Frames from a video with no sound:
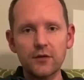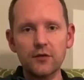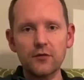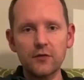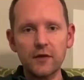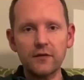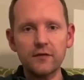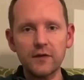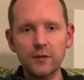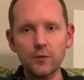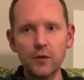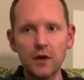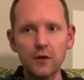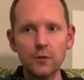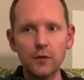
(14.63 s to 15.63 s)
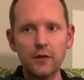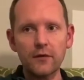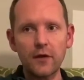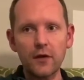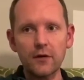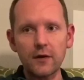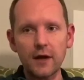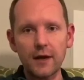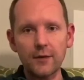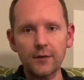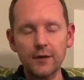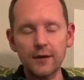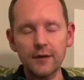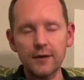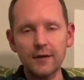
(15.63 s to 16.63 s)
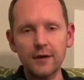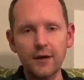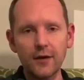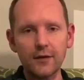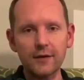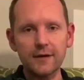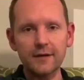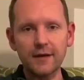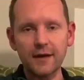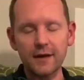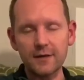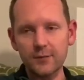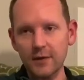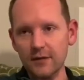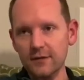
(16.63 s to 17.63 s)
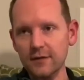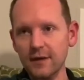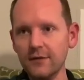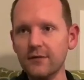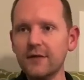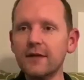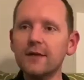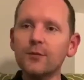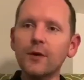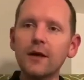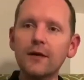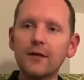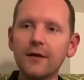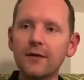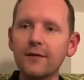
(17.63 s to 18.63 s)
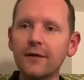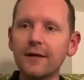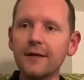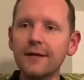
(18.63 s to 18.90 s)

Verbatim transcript: thrifting while we're on our holiday. Annabelle's laughing in the background there.